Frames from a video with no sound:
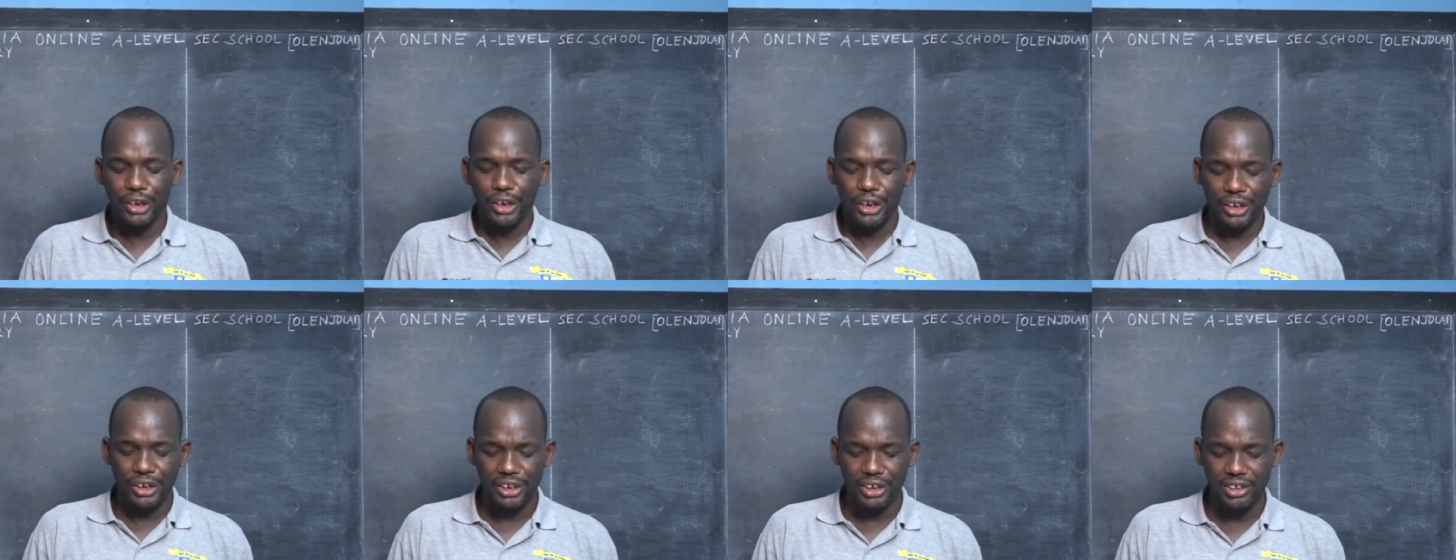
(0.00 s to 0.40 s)

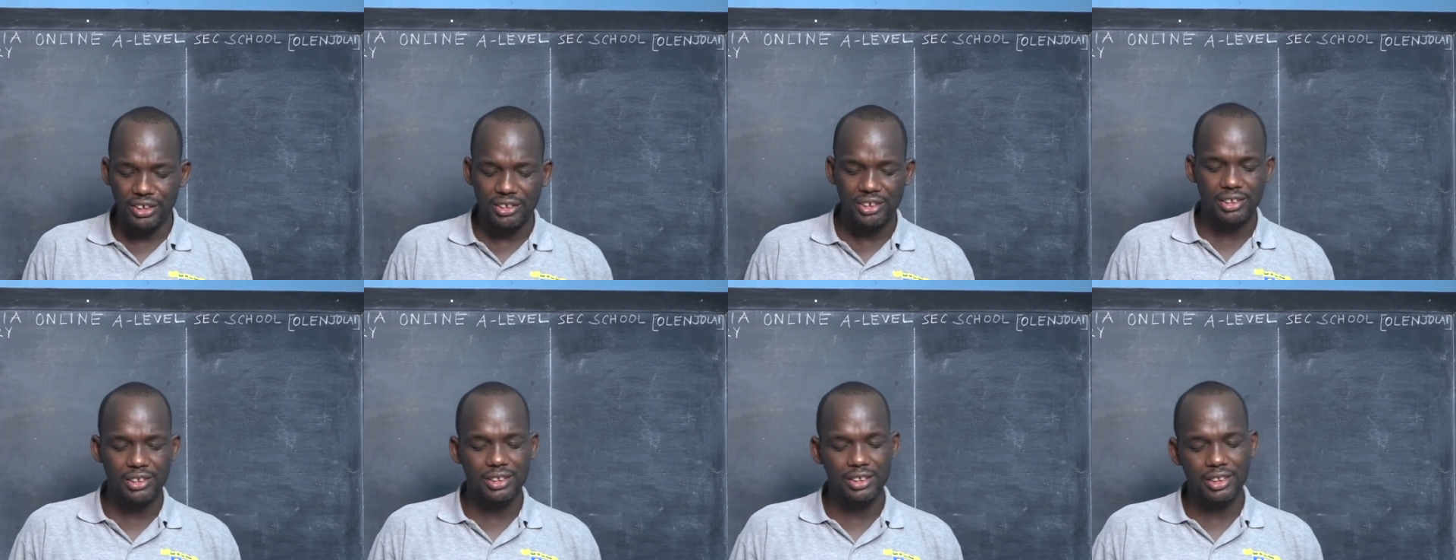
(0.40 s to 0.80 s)

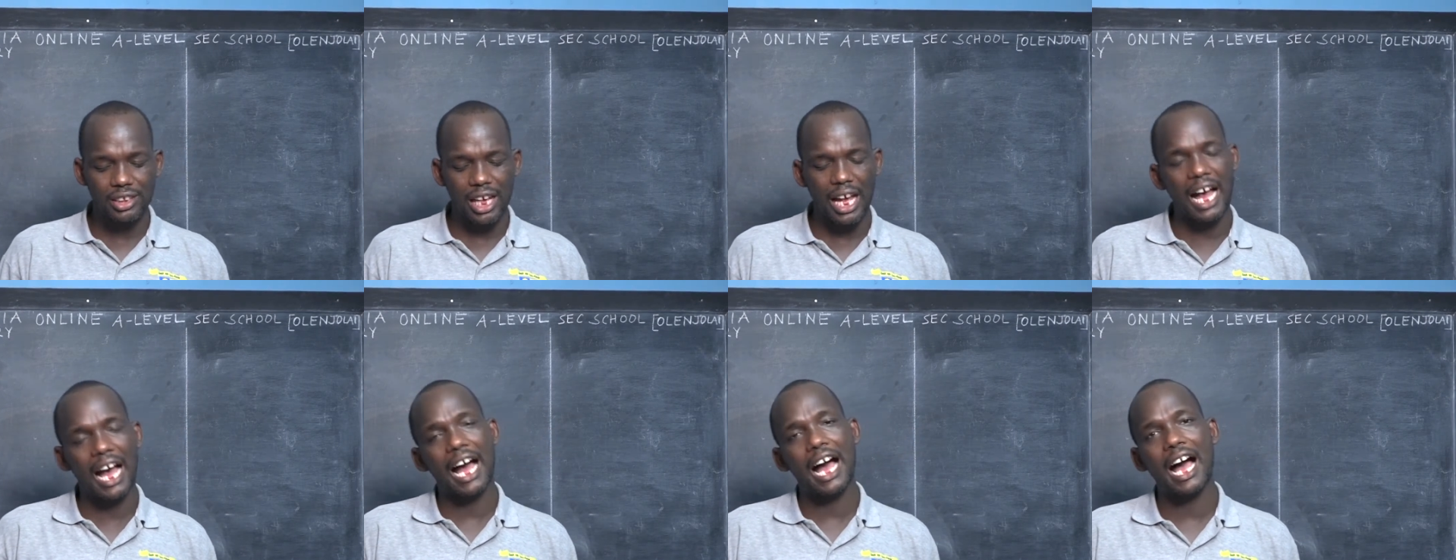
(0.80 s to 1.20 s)
is
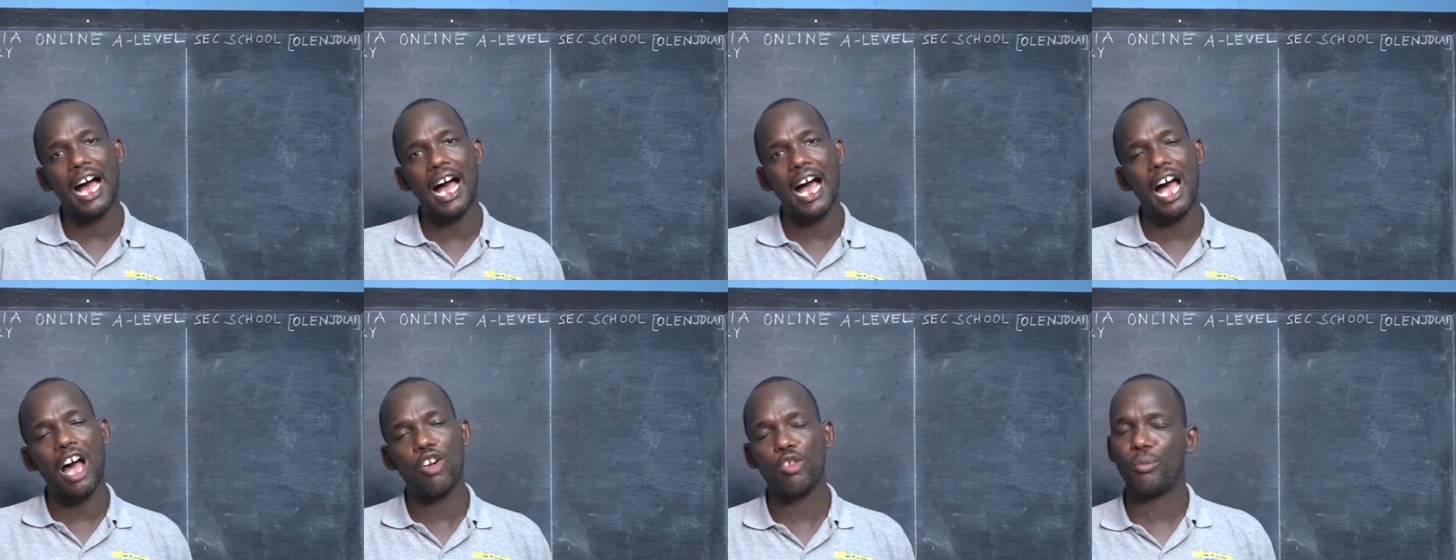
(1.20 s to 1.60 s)

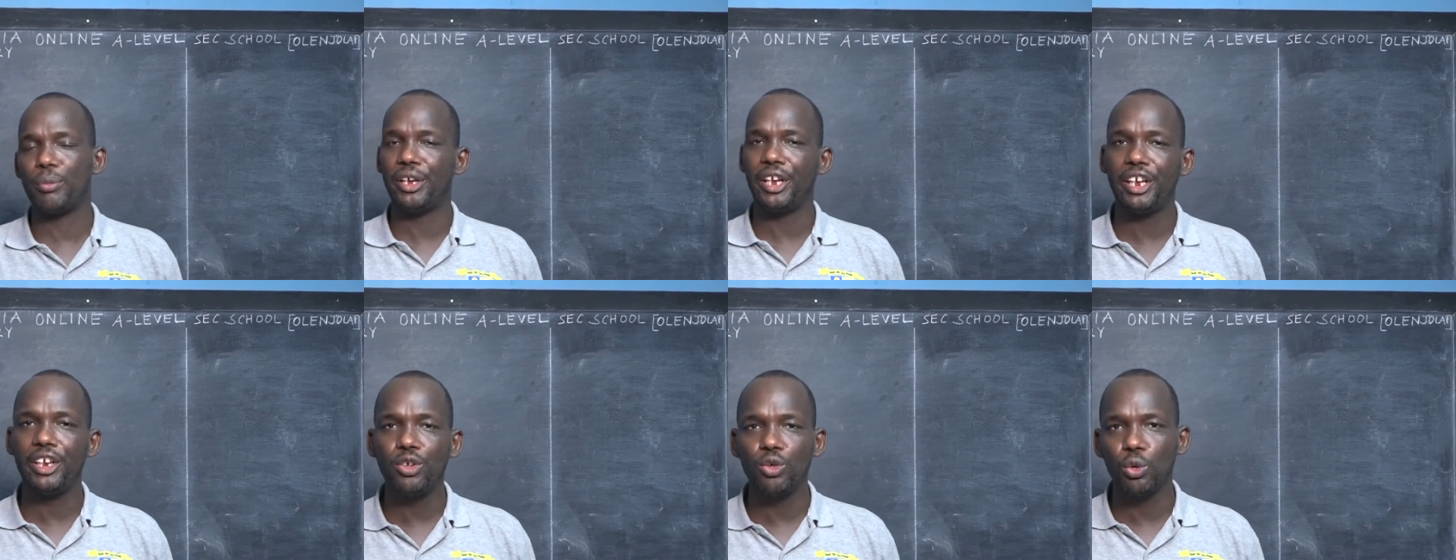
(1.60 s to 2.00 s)
I'll
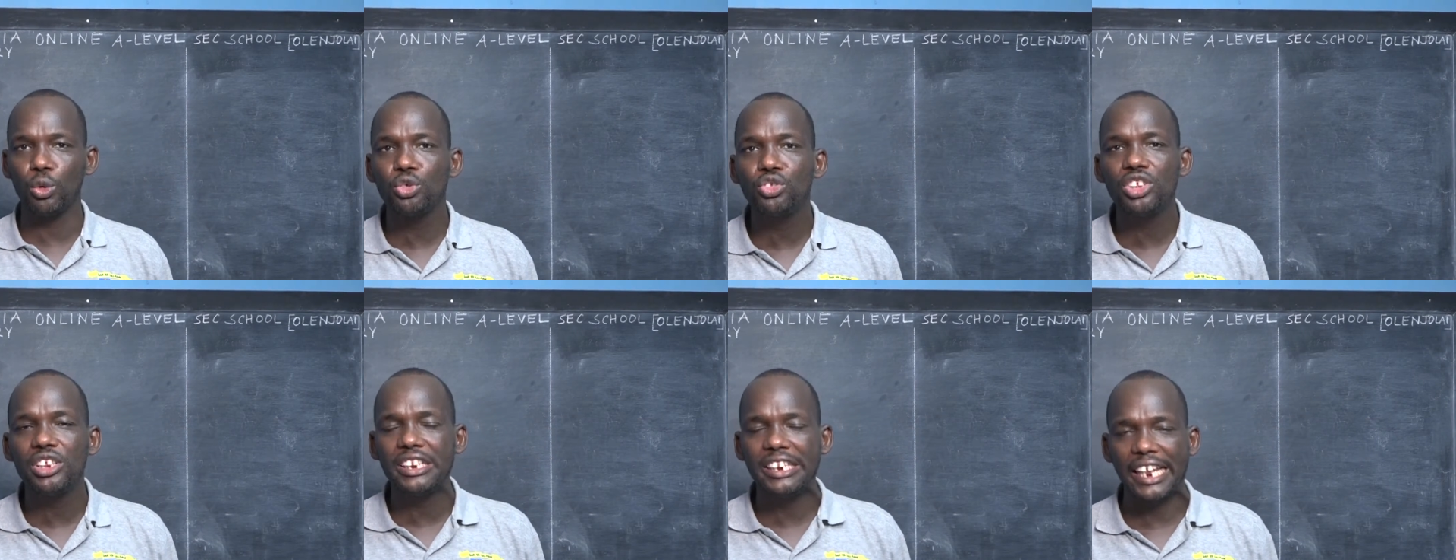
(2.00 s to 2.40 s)
be
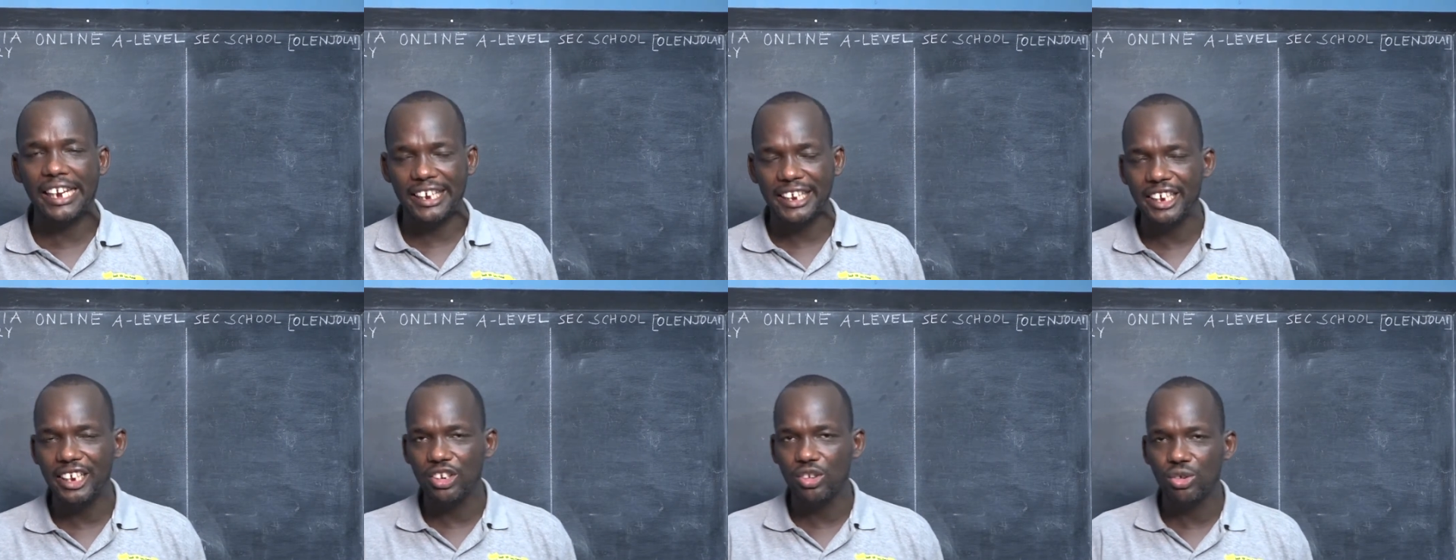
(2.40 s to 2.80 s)
using the
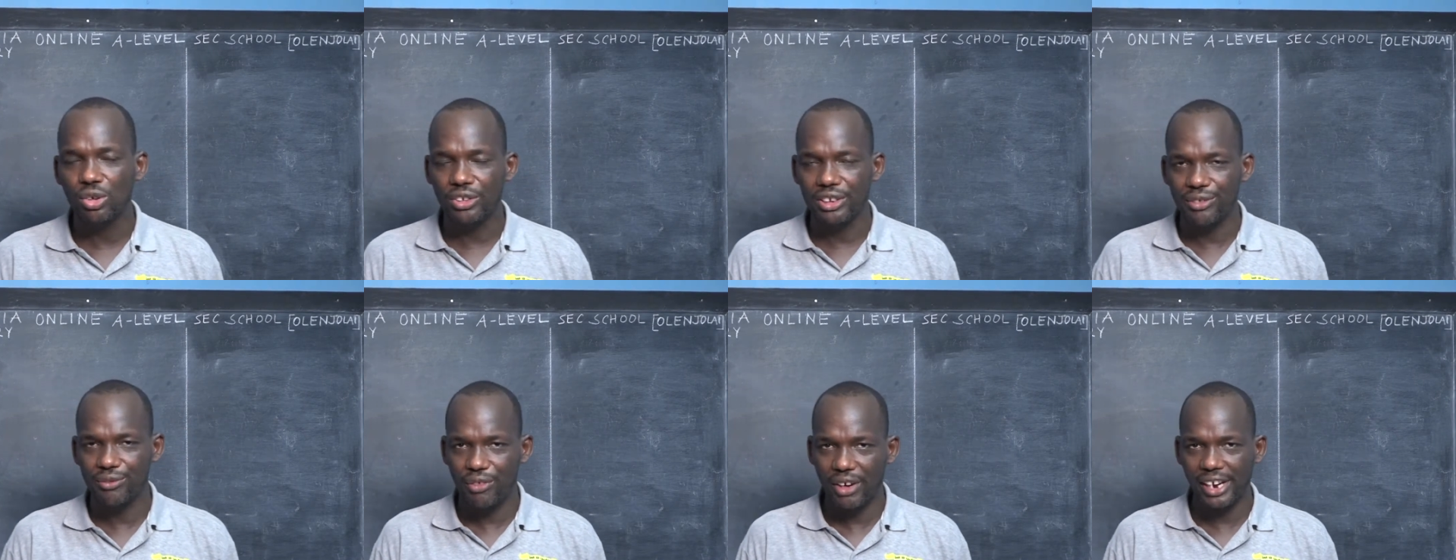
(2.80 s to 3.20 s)
digital
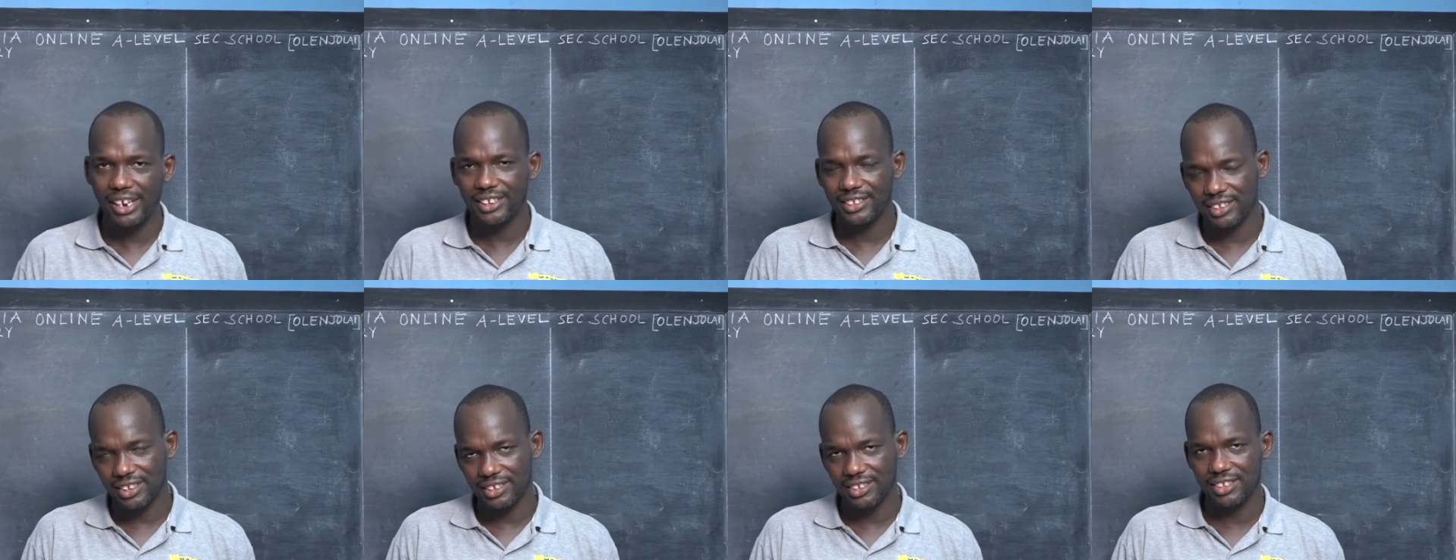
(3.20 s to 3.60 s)

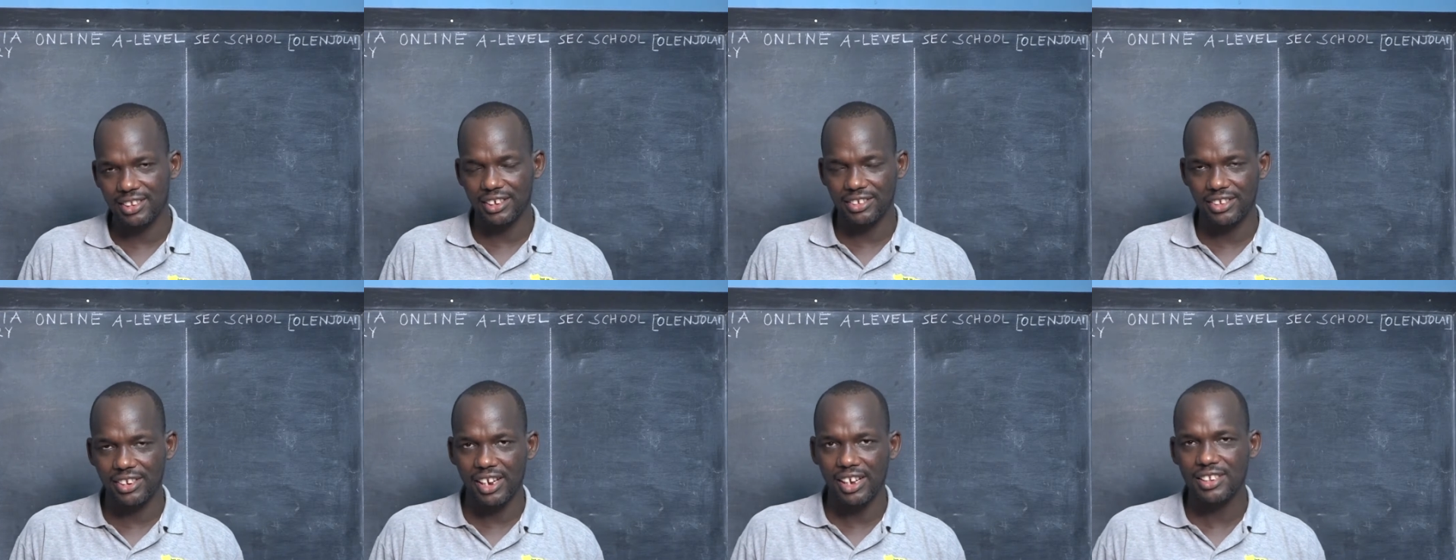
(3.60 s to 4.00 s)
devices
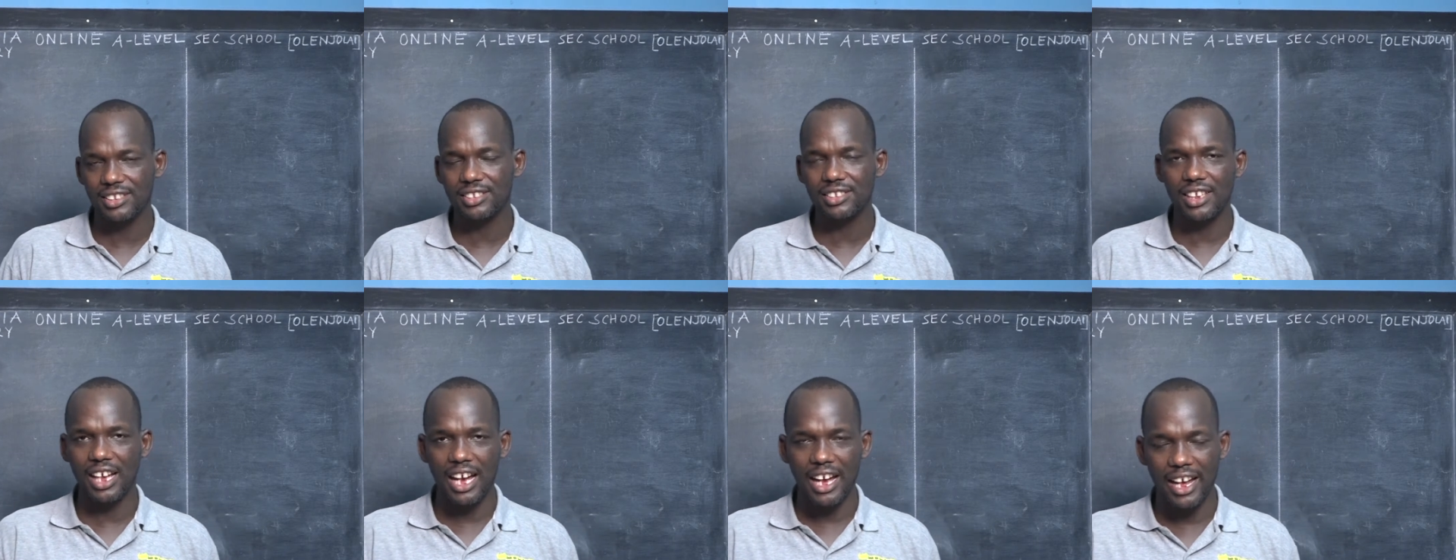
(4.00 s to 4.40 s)
such as